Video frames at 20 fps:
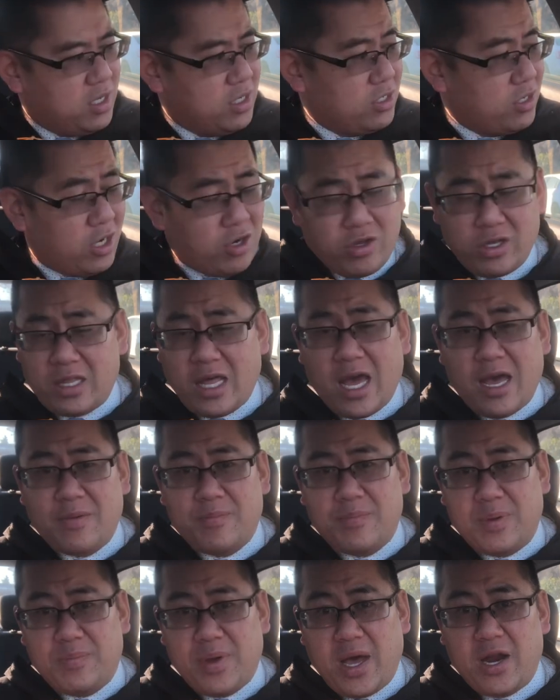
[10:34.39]
Not only that,
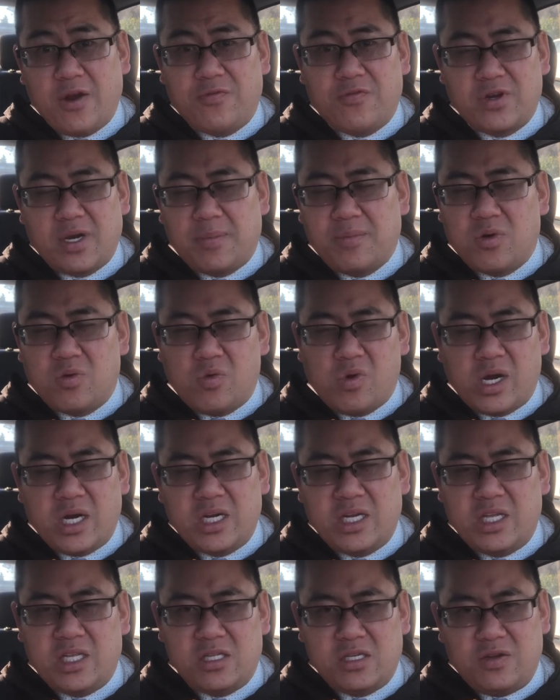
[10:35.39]
but battle for number one
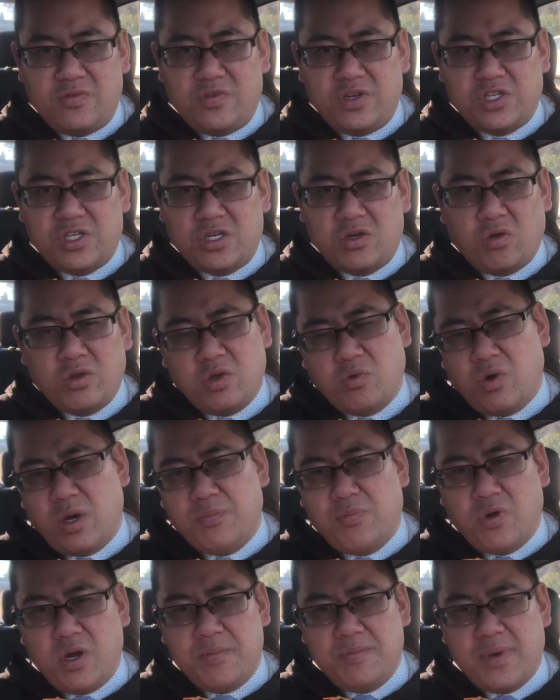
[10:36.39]
in the division. Only one
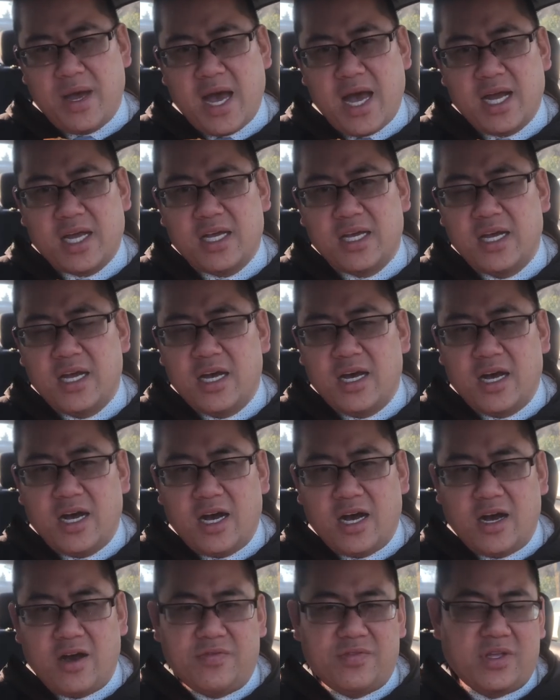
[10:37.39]
point back
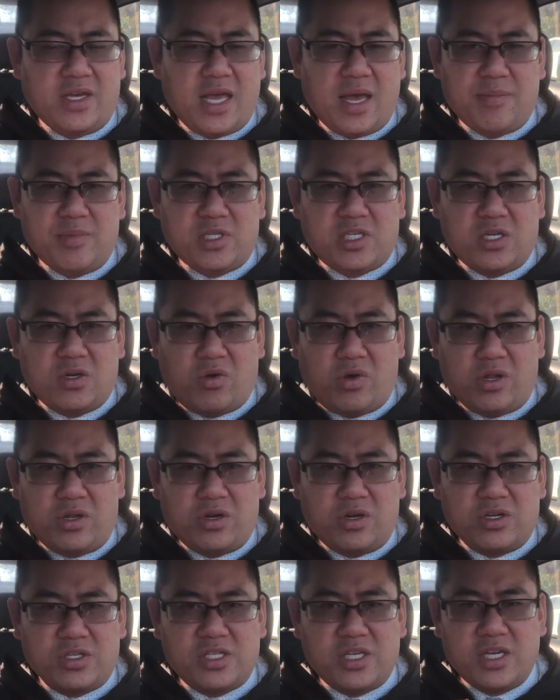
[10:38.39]
of the Edmonton
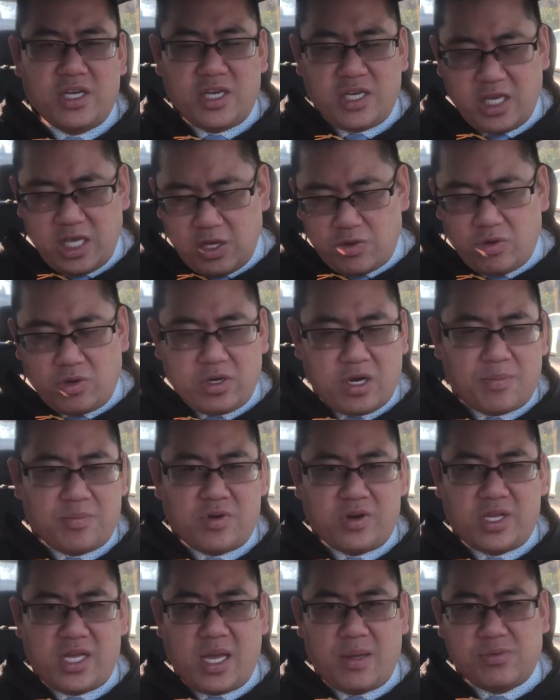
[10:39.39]
Oilers, equal number
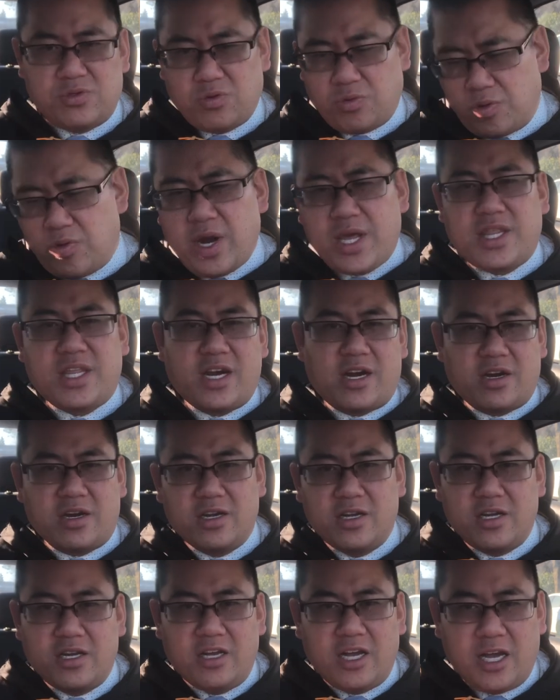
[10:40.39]
of games. So we're right there,
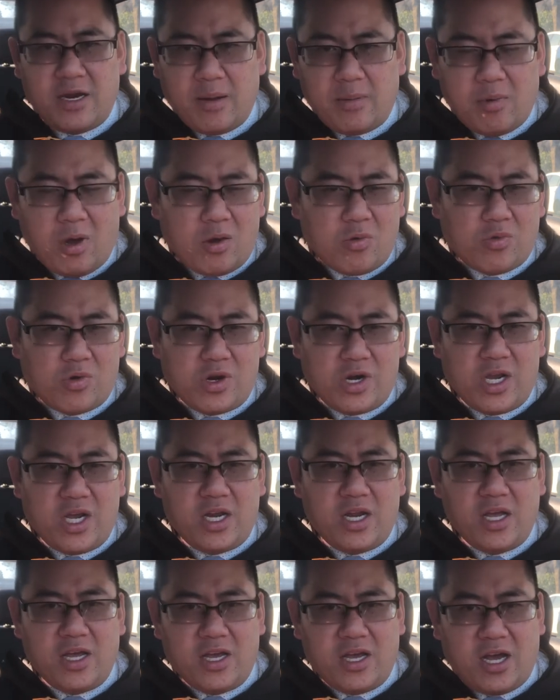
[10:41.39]
and I'm not
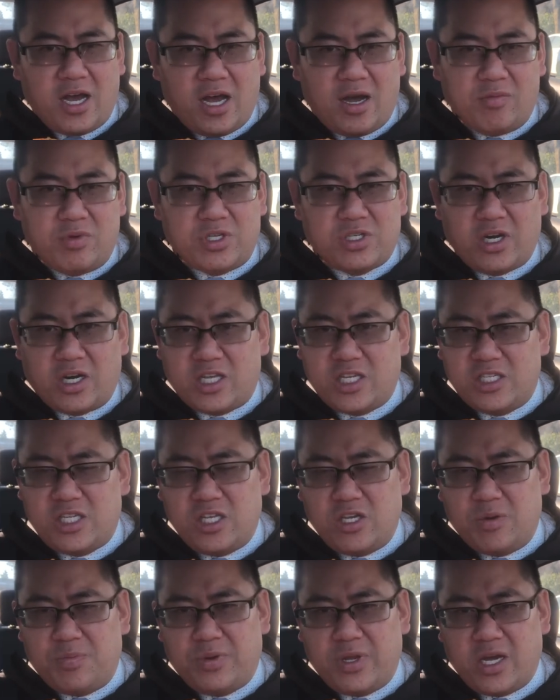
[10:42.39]
worried. Uh, we just got to
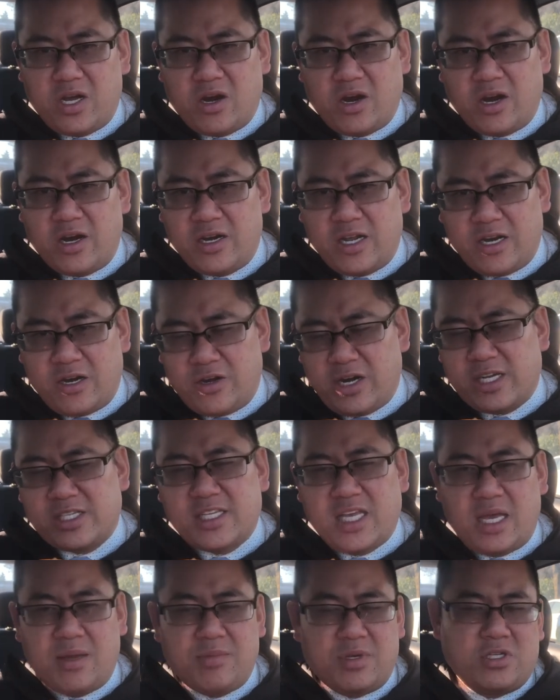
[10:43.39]
continue playing hard, and our next
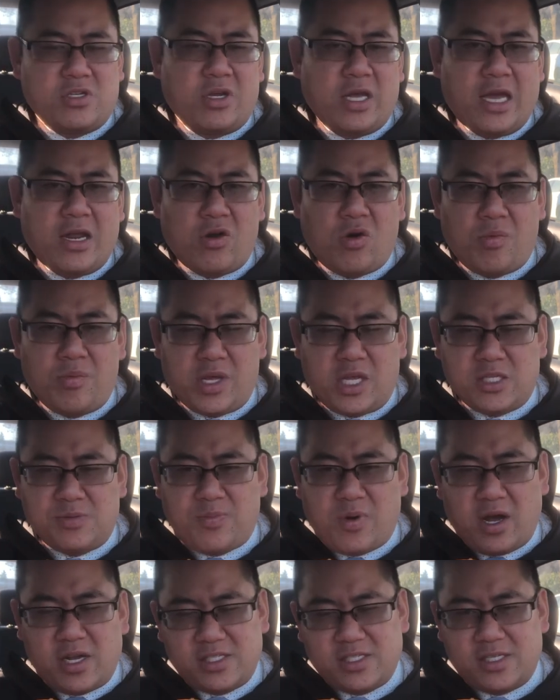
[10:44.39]
game is at home against
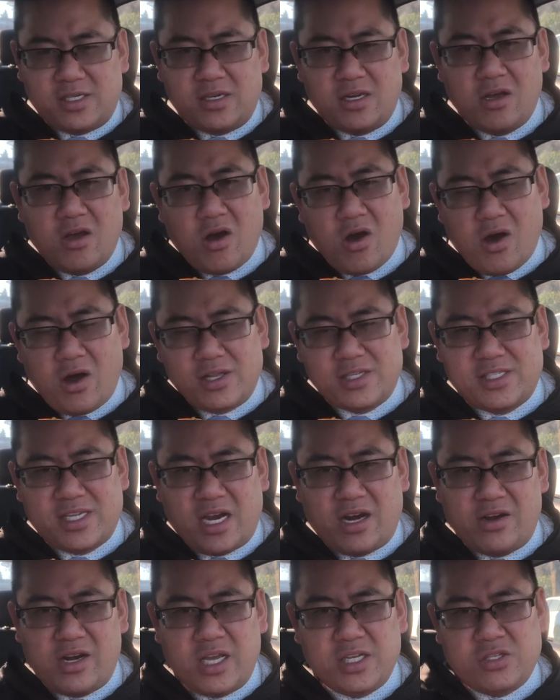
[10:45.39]
Boston on
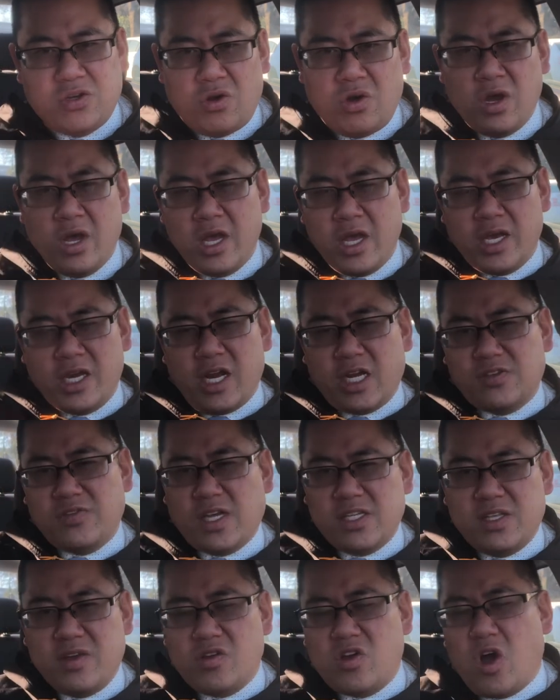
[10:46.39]
Saturday. So, Canucks
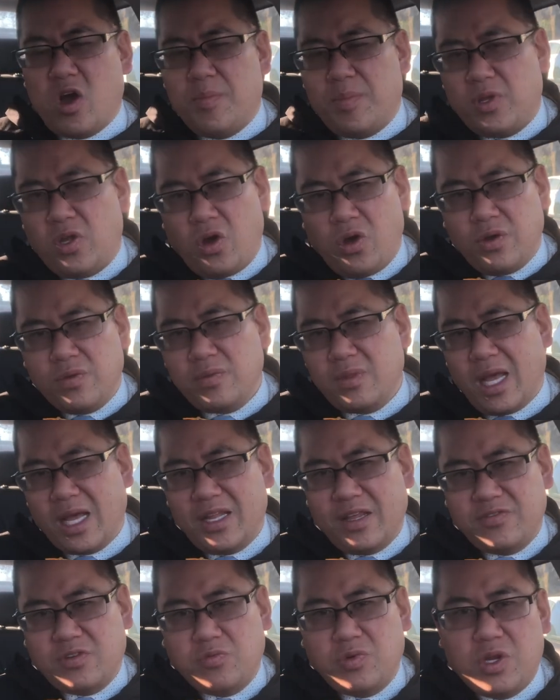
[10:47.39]
fans, leave a comment below. I'd
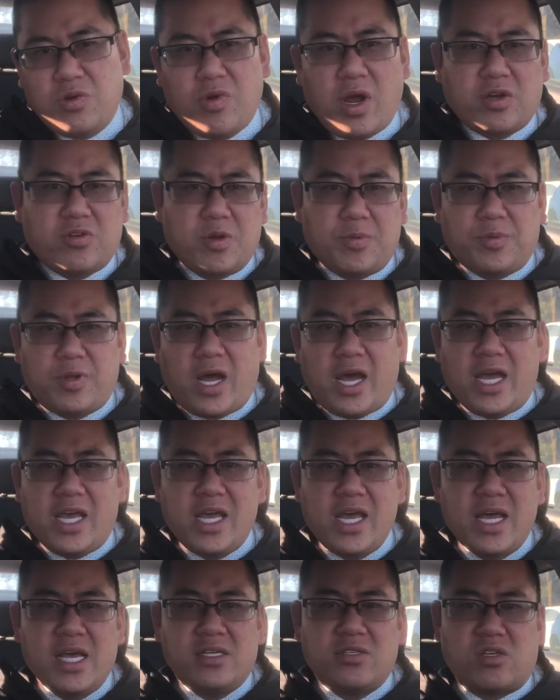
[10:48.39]
love to read, react, and reply.
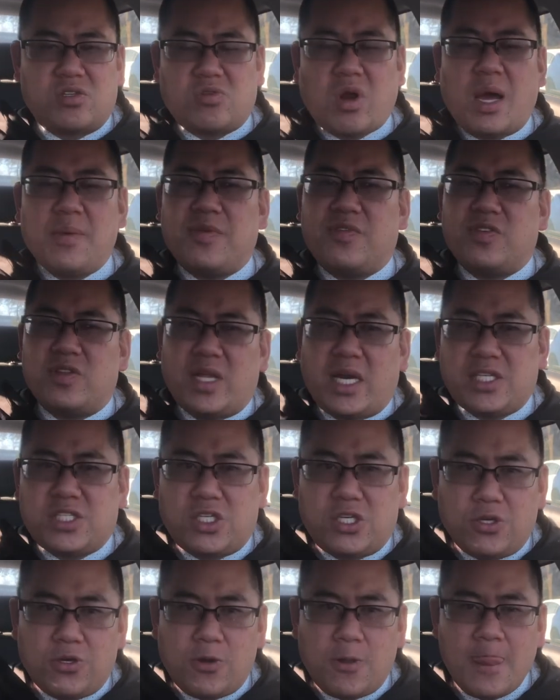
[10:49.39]
Subscribe if you'd like
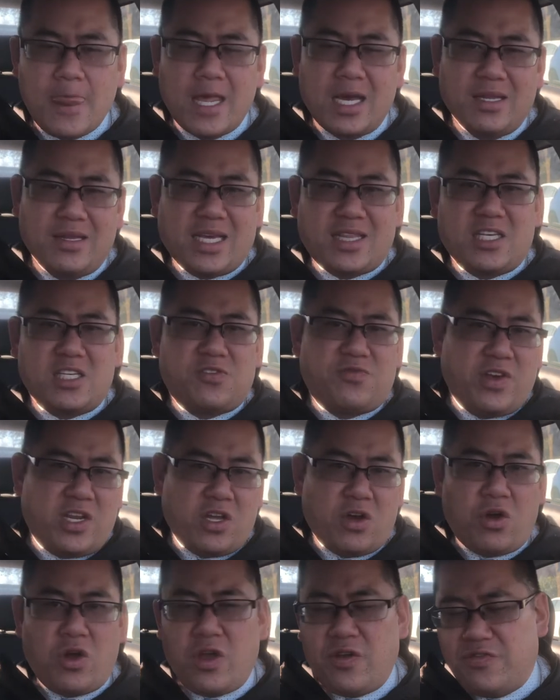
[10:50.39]
to. Like this
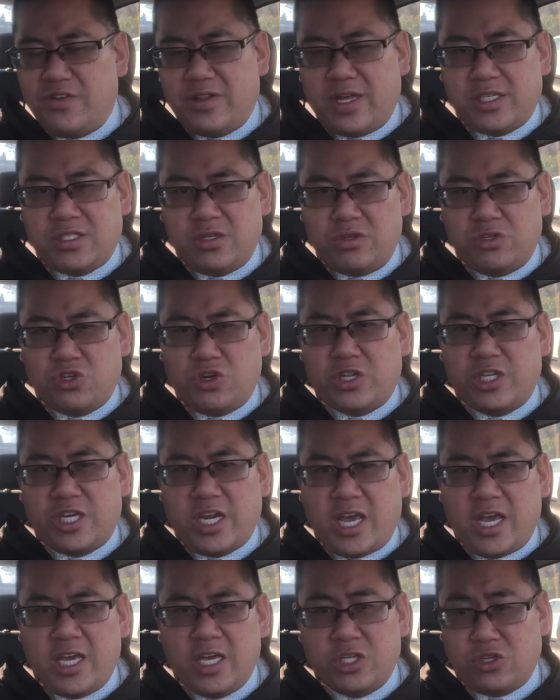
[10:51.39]
video if you'd like to. Enjoy the
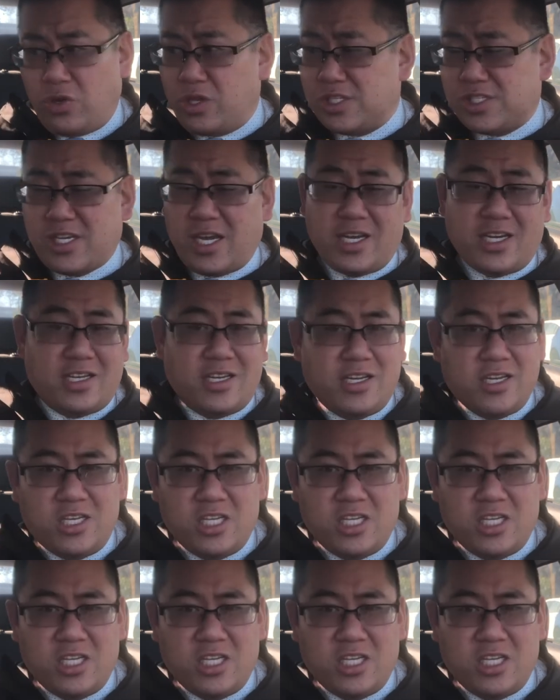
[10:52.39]
day. Enjoy the sun.